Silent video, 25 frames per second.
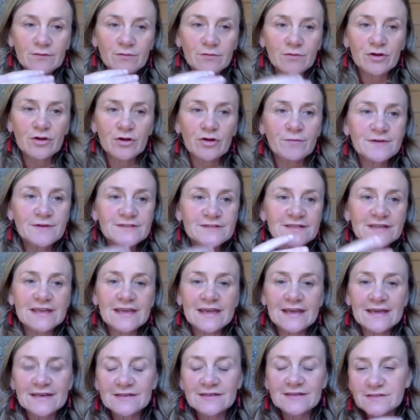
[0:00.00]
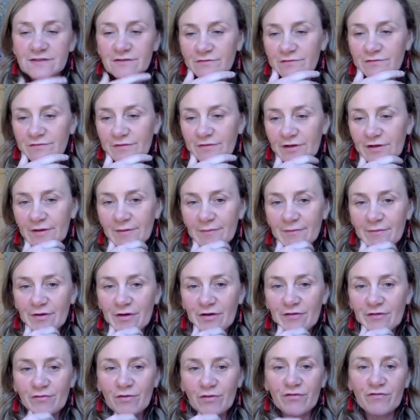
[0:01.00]
to the end of
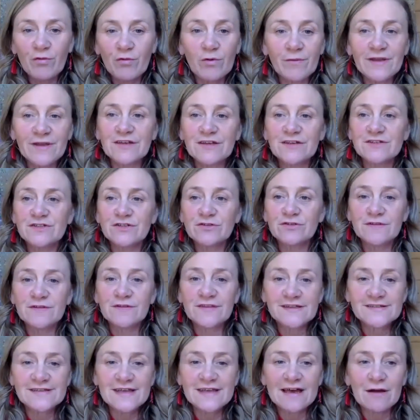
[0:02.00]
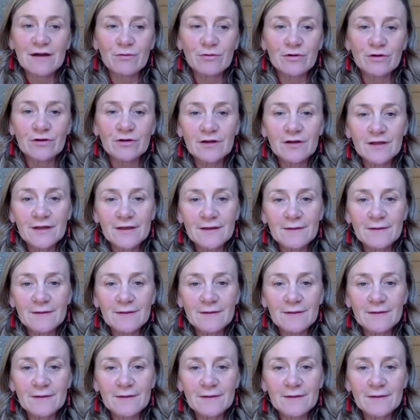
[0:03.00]
what we can do in this hour.